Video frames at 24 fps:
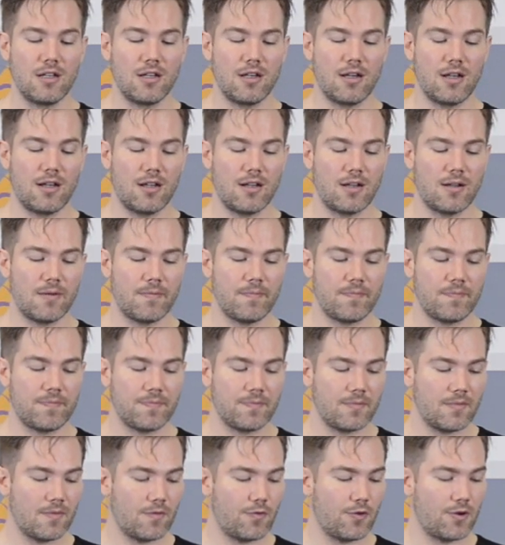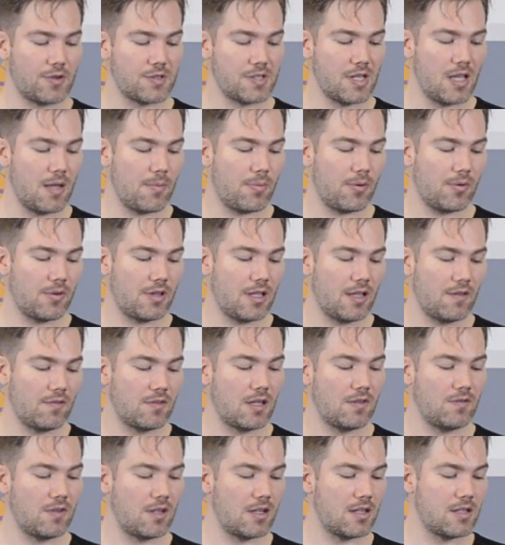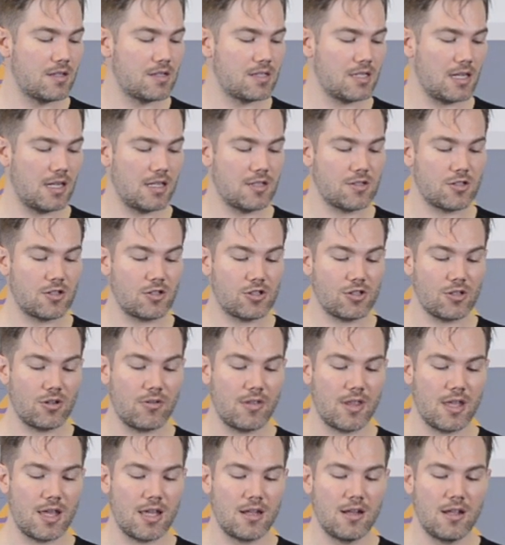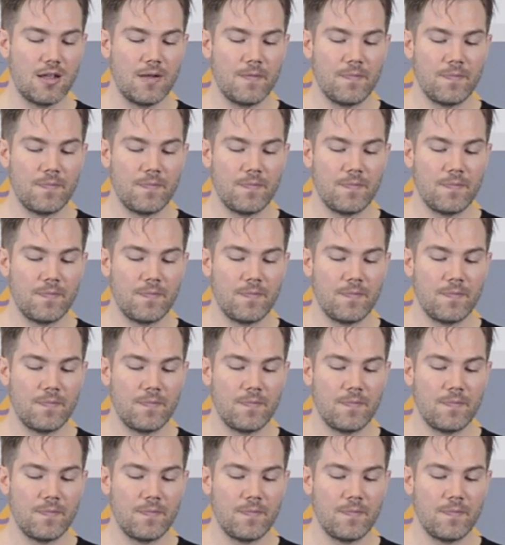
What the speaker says: For example, they've done studies that show that